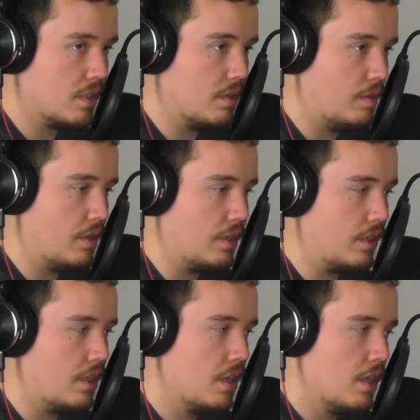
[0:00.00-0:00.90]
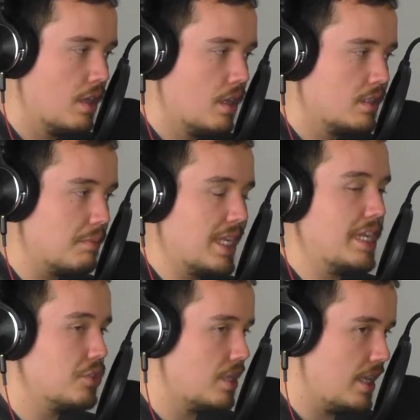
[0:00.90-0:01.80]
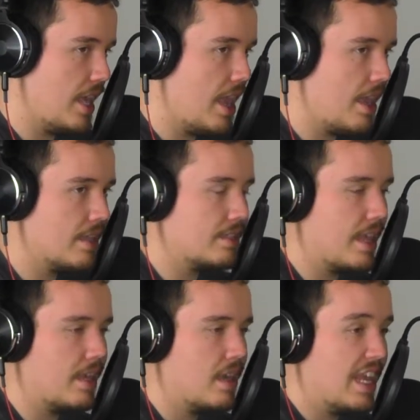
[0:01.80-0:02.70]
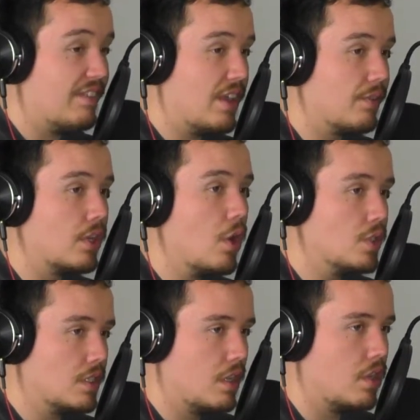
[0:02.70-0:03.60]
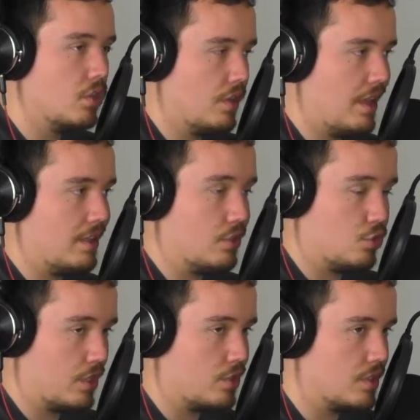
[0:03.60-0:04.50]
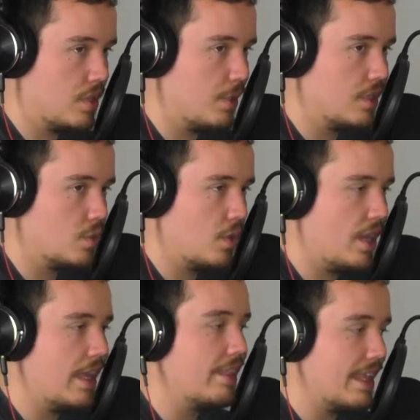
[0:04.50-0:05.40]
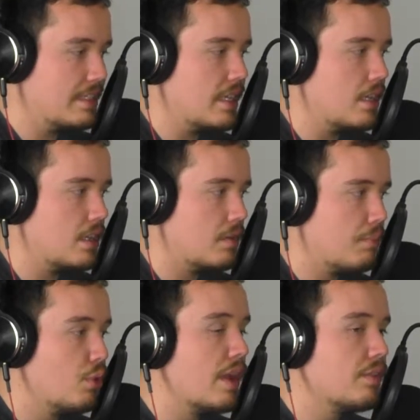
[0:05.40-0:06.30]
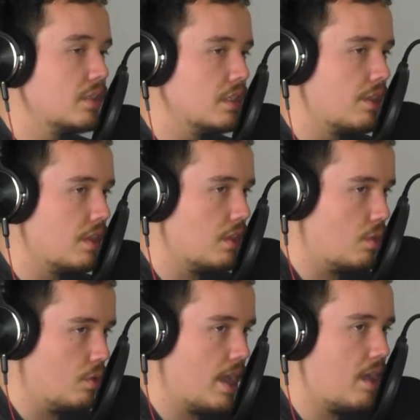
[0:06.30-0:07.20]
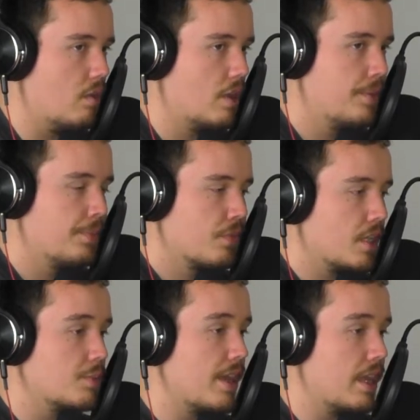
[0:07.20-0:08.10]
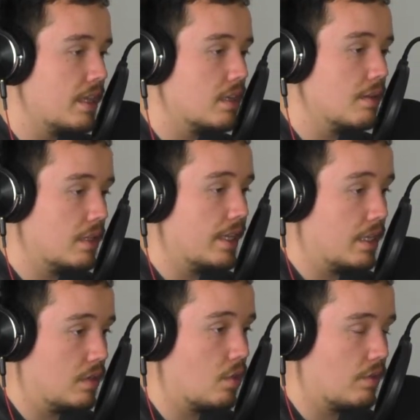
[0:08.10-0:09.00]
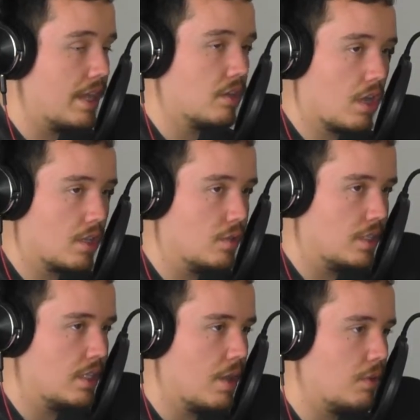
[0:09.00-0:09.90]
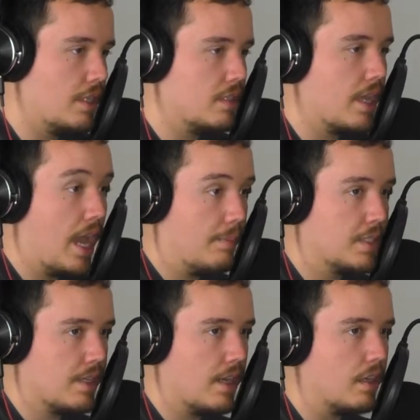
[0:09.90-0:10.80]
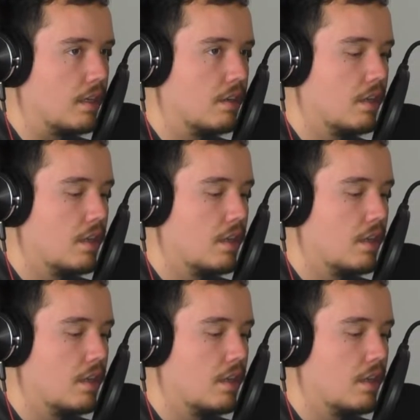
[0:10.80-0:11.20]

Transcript: the temptation he has, that if he ever goes into the Hulk, like destruction's coming its way. And that's a prevalent thing throughout. And it like in Thor Ragnarok, you see that where he's like, I'm scared